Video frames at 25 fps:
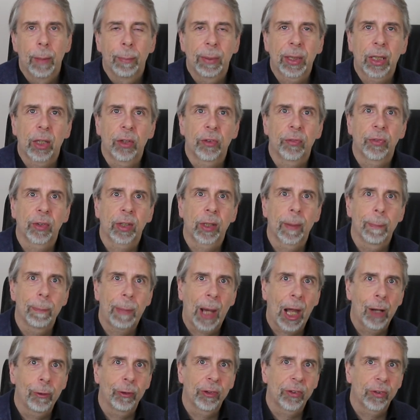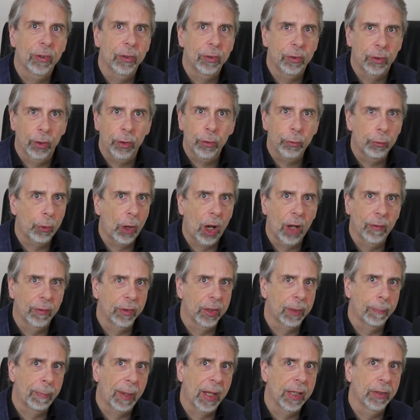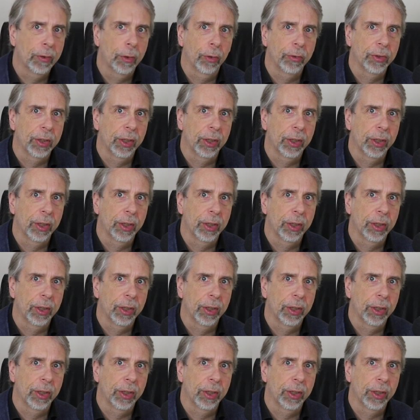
because the comparison does rather depend